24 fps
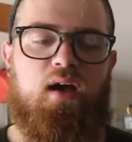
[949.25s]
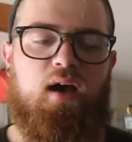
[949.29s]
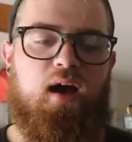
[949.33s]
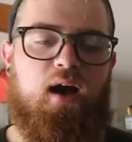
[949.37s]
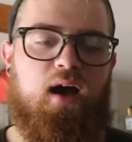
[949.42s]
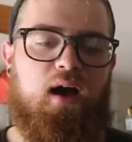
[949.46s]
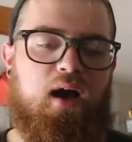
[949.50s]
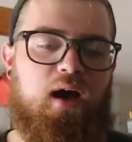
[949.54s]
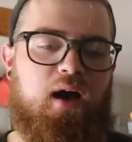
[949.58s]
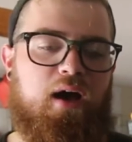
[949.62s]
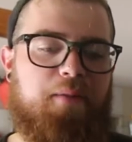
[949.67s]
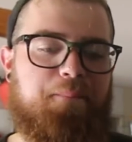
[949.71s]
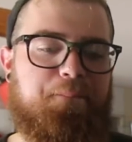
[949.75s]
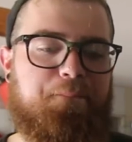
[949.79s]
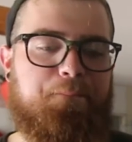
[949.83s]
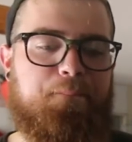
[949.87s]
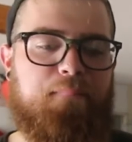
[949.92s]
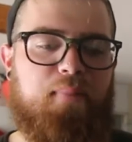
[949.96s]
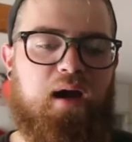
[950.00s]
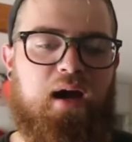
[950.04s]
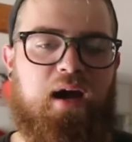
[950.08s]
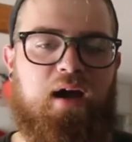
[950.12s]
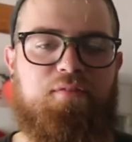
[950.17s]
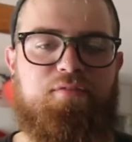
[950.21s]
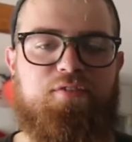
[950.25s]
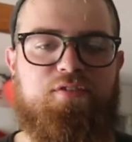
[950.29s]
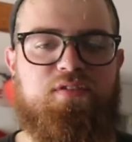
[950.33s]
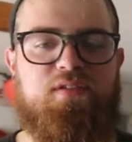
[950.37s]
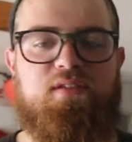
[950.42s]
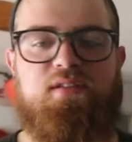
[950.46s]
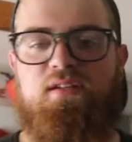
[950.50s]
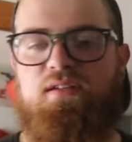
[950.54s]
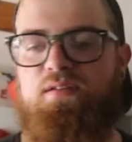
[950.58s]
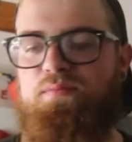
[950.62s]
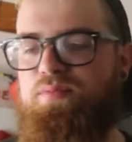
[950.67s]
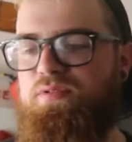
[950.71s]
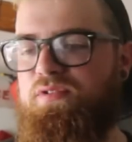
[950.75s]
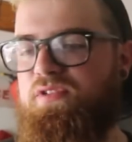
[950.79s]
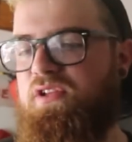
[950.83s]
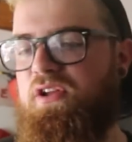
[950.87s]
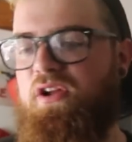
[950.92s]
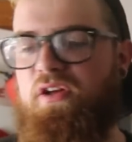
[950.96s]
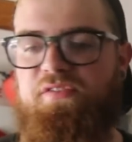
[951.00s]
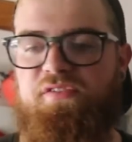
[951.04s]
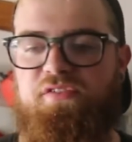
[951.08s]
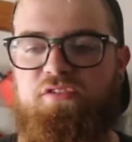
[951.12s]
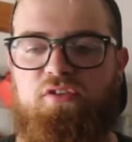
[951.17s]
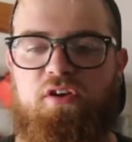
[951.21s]
I obviously didn't
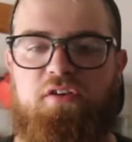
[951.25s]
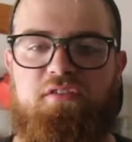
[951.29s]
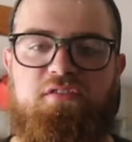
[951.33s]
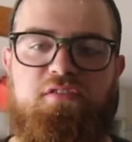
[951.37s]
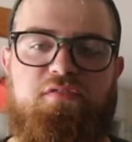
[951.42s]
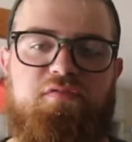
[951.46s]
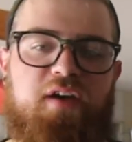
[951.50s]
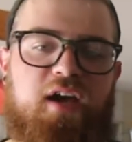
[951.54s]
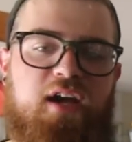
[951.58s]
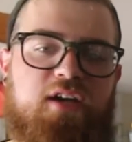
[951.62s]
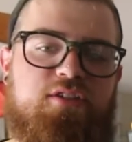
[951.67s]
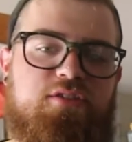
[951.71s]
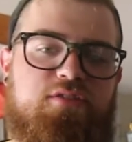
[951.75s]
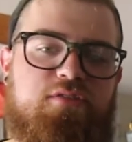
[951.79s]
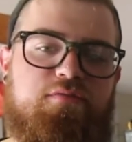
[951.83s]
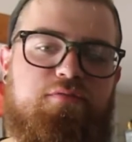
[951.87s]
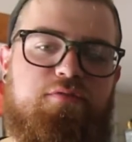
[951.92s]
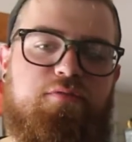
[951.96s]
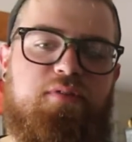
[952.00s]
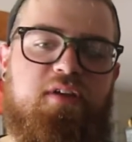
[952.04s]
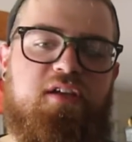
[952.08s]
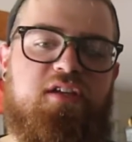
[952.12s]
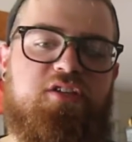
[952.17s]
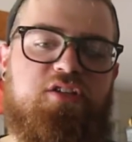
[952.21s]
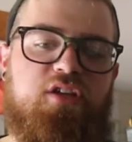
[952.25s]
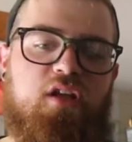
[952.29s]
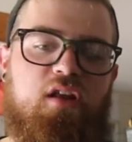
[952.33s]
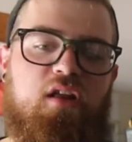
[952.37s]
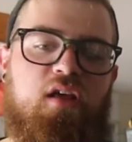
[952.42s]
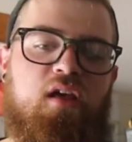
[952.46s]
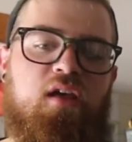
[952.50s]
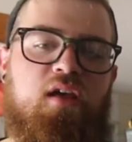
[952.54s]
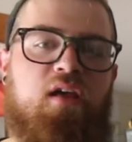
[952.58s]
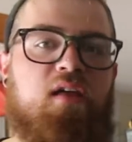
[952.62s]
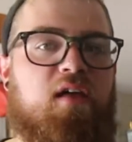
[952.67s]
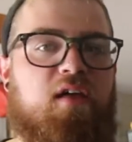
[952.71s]
present all these crazy factual information.